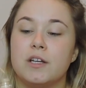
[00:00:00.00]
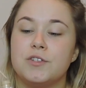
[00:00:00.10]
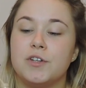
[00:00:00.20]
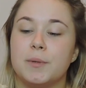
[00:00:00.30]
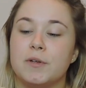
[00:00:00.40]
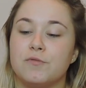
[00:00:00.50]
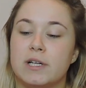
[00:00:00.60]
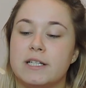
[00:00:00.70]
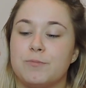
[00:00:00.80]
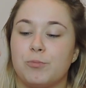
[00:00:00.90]
so you can be
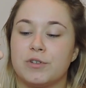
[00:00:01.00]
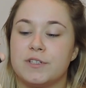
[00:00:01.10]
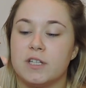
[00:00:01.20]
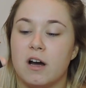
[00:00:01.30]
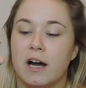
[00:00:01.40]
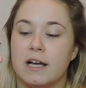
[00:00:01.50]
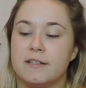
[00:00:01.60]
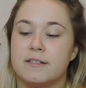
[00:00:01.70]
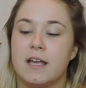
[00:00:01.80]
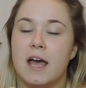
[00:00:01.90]
really
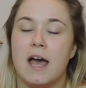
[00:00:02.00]
precise